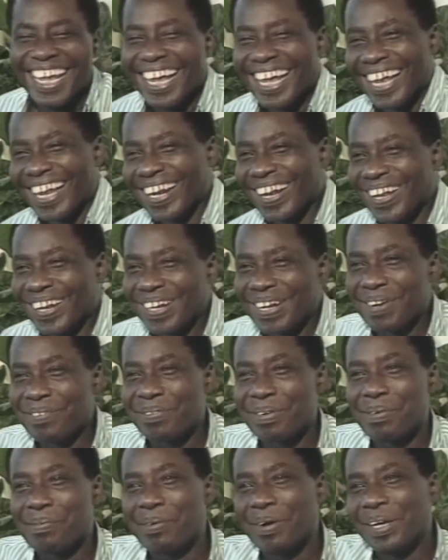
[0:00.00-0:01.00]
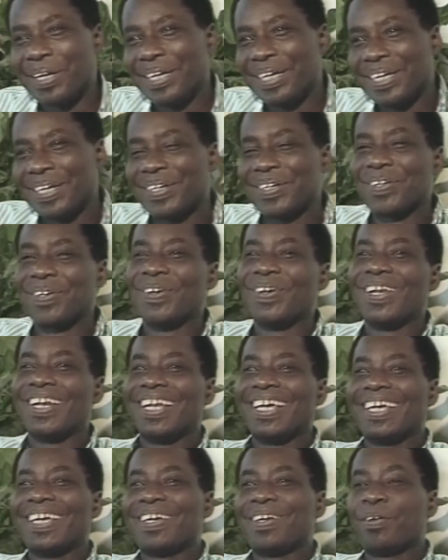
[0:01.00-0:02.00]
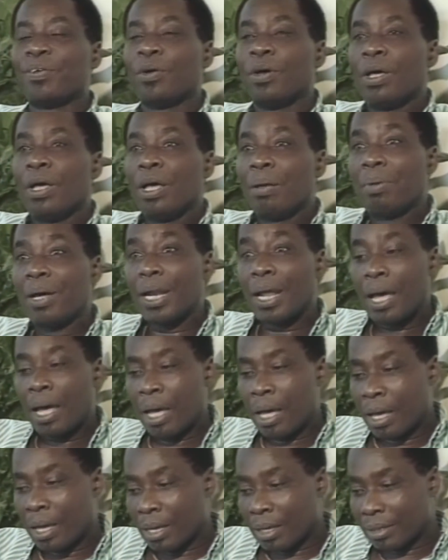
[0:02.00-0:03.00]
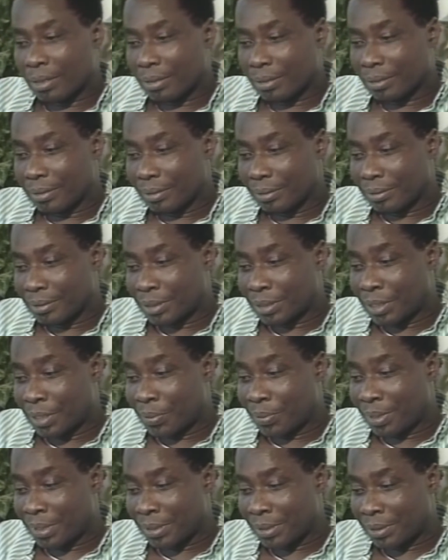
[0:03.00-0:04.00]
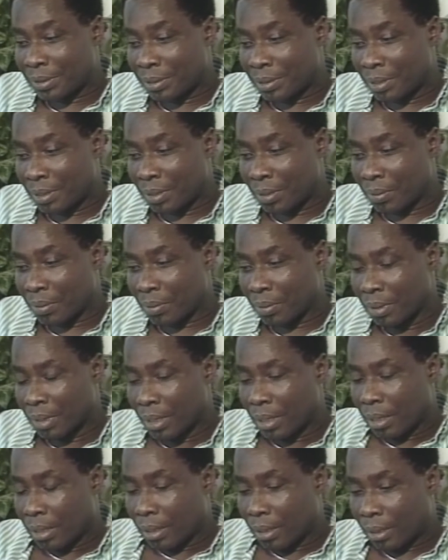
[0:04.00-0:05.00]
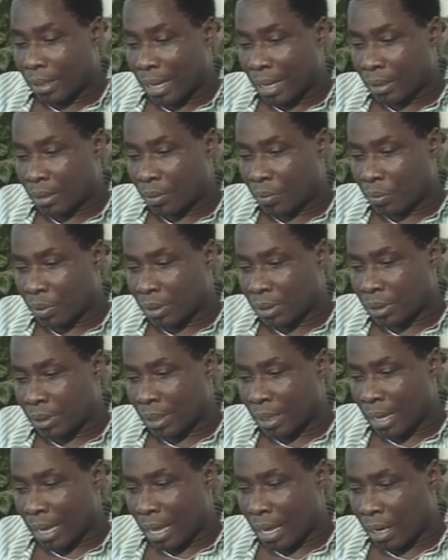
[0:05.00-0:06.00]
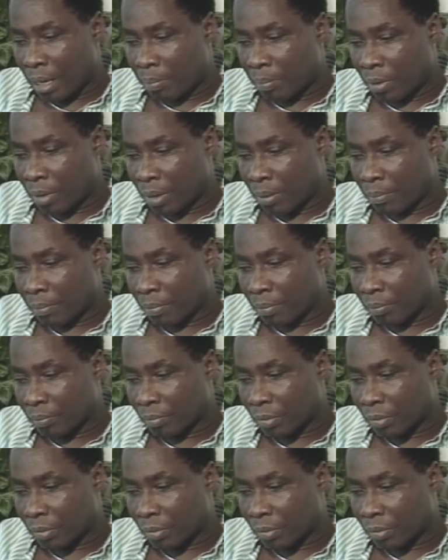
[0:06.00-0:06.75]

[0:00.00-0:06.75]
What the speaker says: Not everybody at all, you know. But seriously, you know, that was the album.